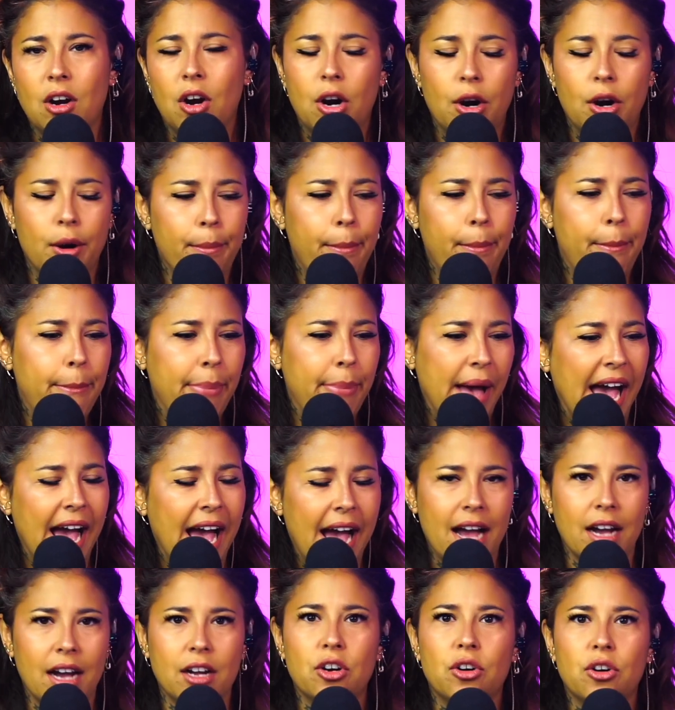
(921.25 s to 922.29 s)
Her
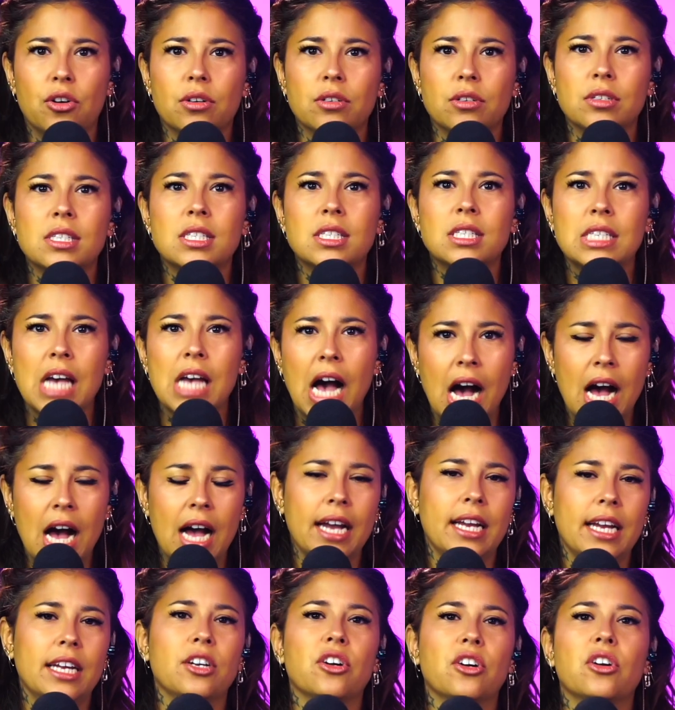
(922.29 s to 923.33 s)
back, her
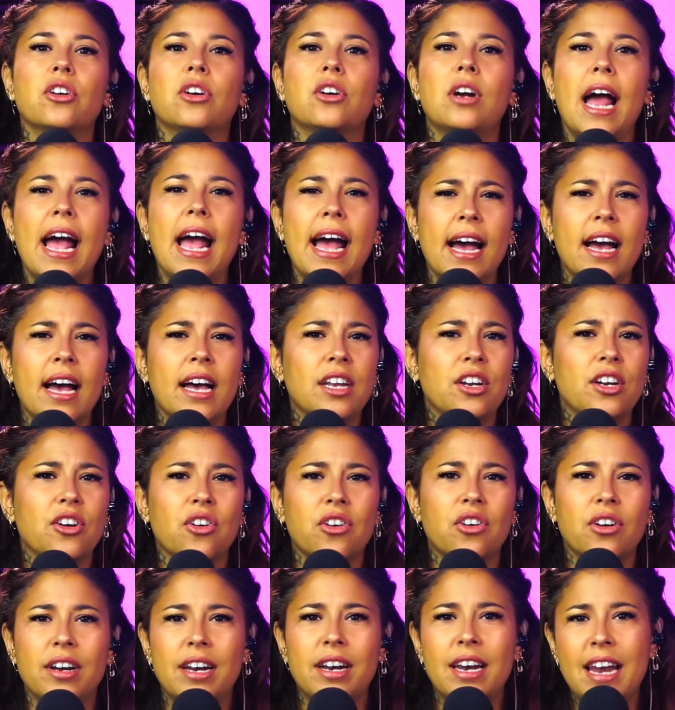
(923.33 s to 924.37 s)
side, her head,
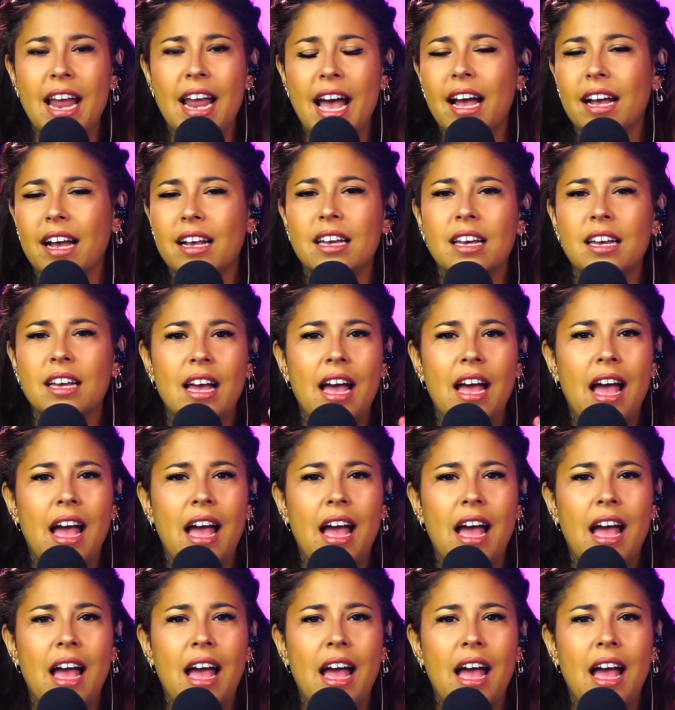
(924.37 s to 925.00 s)
her neck.